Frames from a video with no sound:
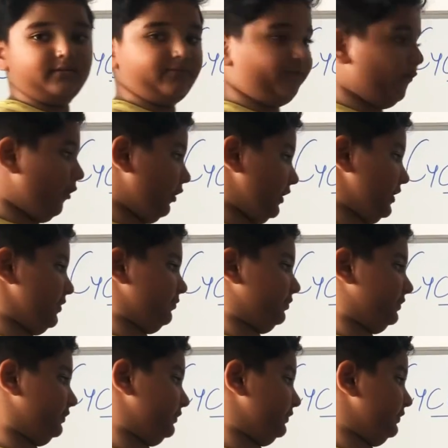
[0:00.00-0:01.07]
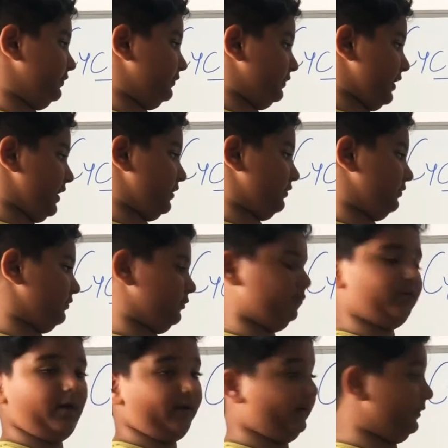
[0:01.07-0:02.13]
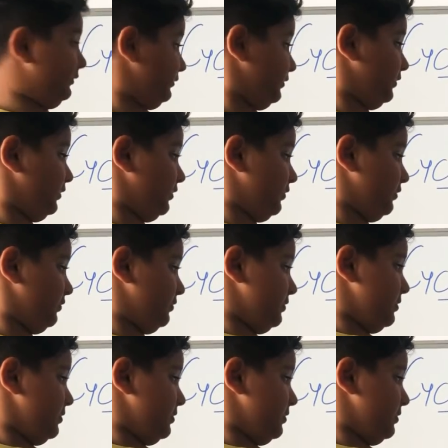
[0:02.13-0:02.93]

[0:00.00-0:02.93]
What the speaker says: four limbs, the